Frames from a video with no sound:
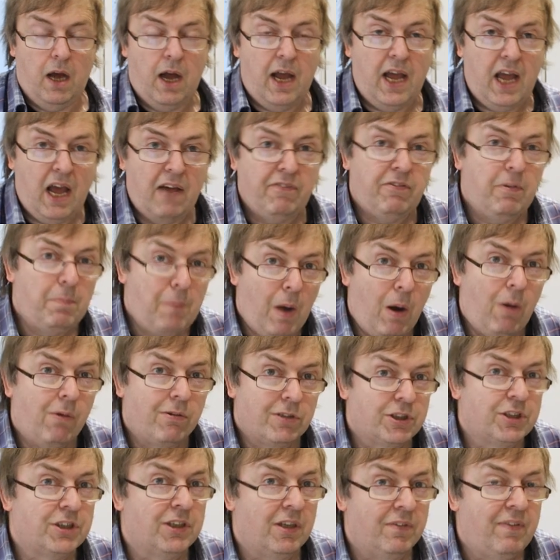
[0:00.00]
I have a
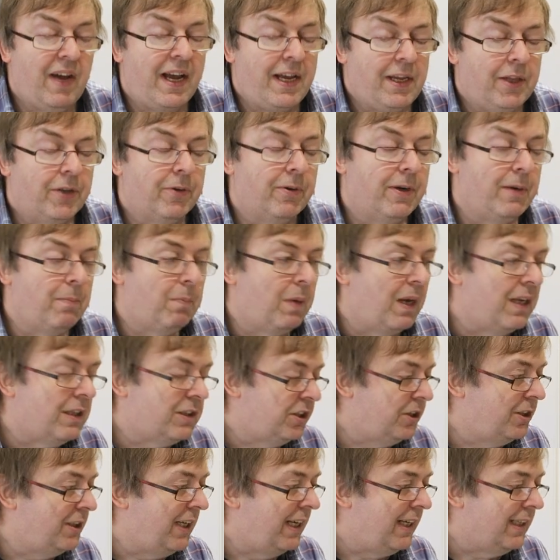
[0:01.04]
box of A3 plus
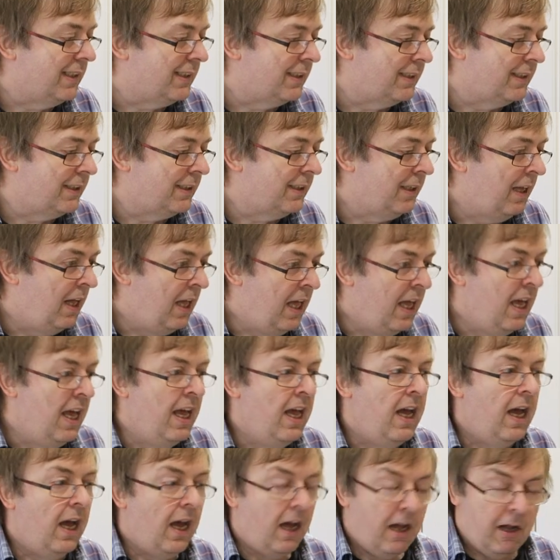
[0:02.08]
sheets.
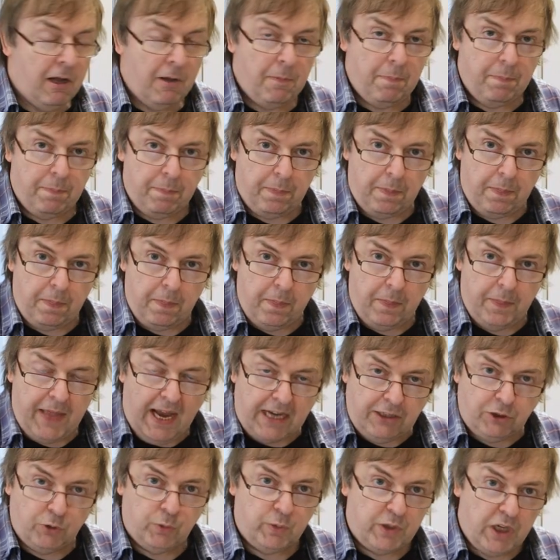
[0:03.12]
The
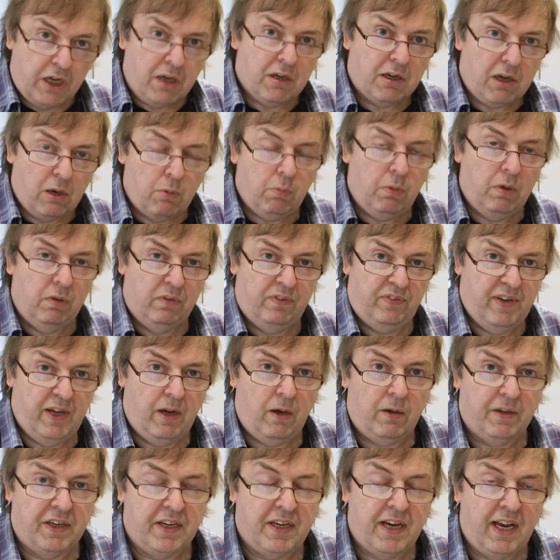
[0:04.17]
actual target will
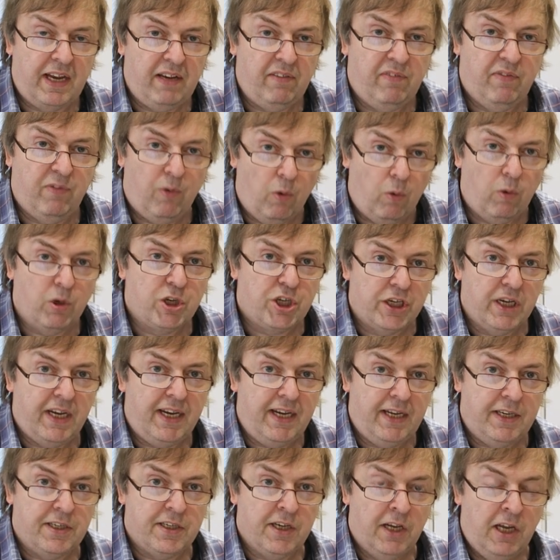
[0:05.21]
fit on an A4
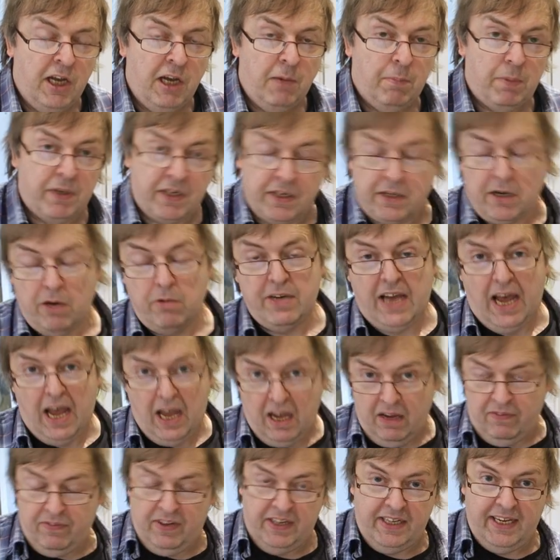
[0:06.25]
sheet, but I don't
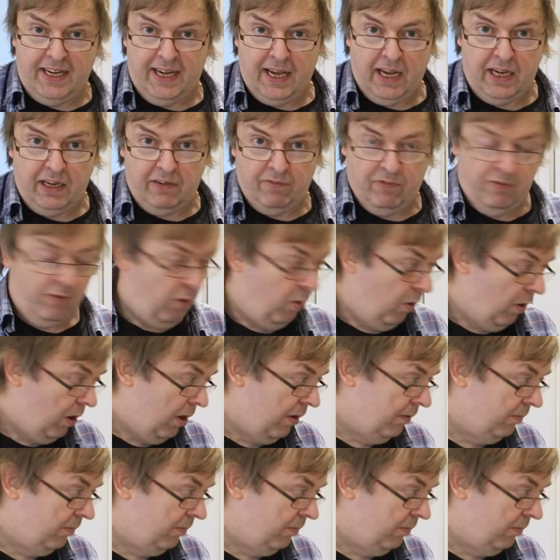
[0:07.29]
have any A4.